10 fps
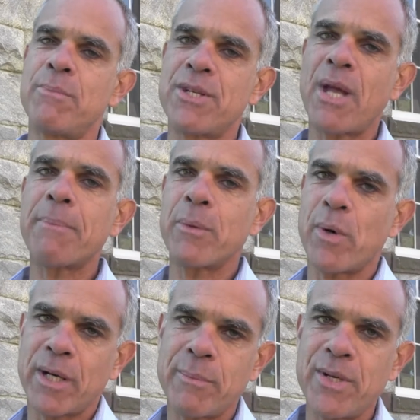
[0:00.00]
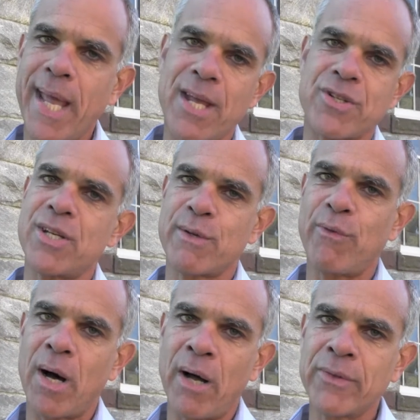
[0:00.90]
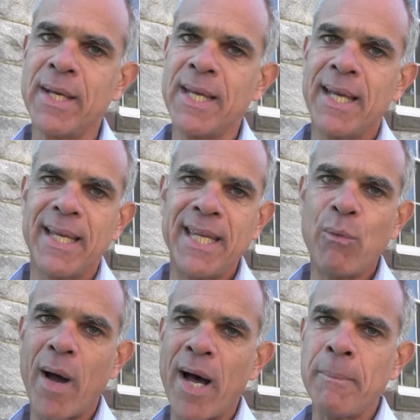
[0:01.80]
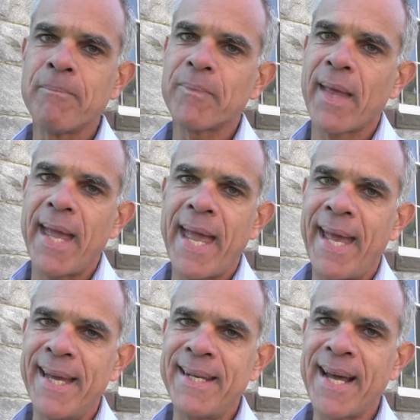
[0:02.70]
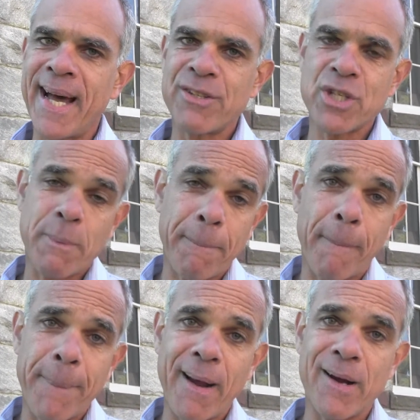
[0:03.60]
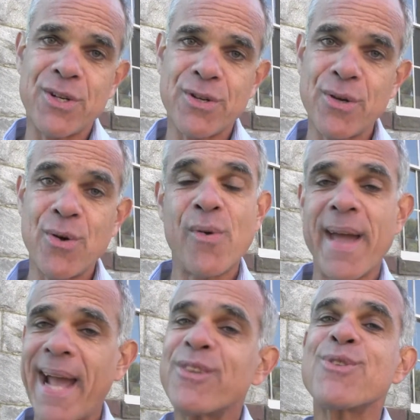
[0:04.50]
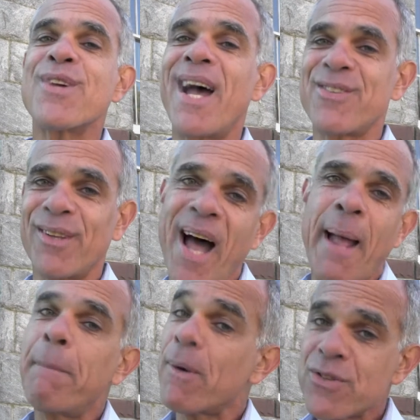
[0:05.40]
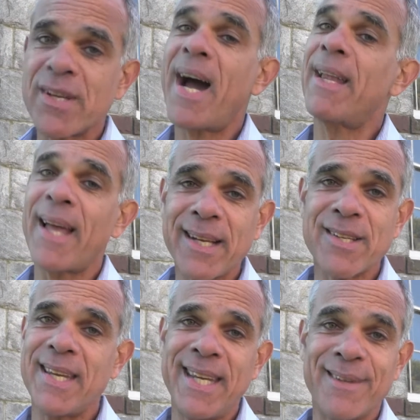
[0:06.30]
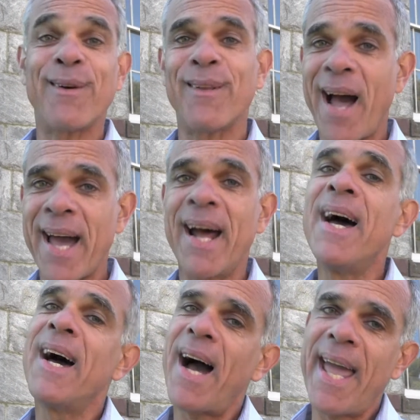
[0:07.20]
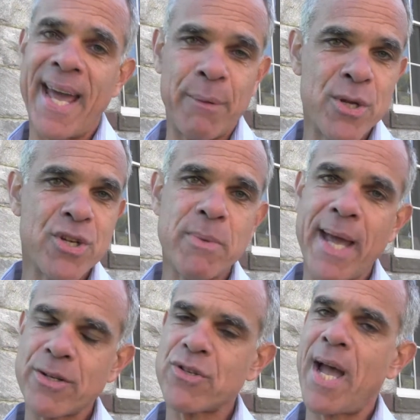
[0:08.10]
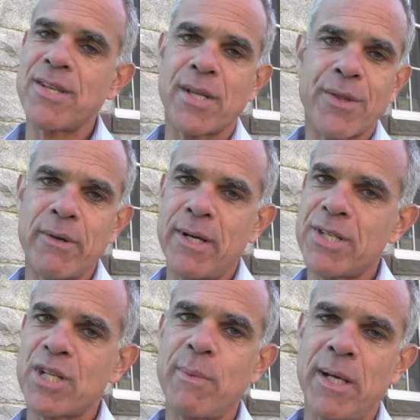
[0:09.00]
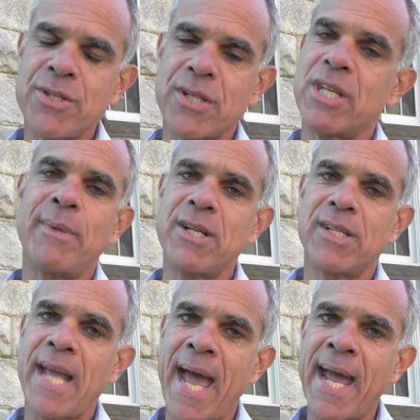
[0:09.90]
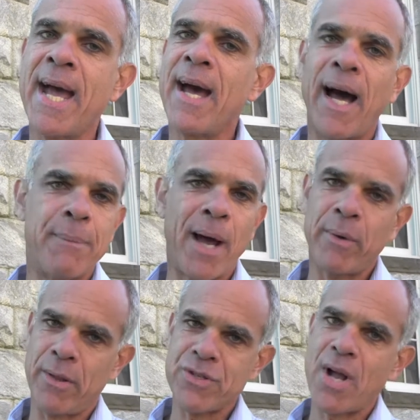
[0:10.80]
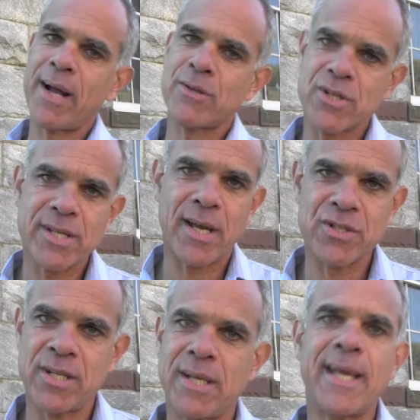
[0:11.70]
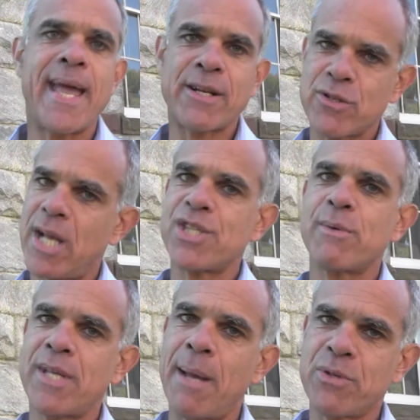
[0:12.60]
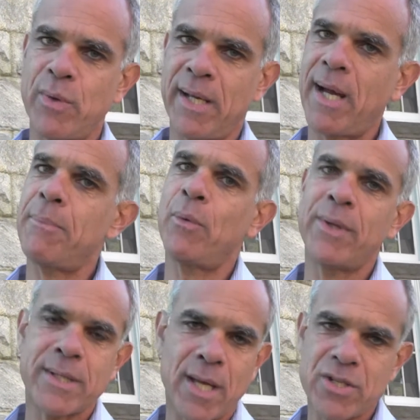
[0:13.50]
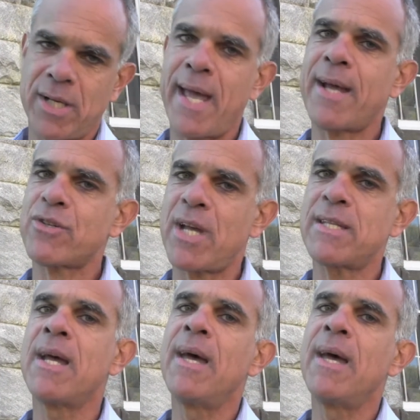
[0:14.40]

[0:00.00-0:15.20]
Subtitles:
be something where communication is involved. Eat well and just be prepared to exercise a lot. Personally, I like to eat a lot, and we should be exercising 30 to 60 minutes a day. I'm not one of those doctors that tells you exercise 3 times a week. I'm the one that tells you to exercise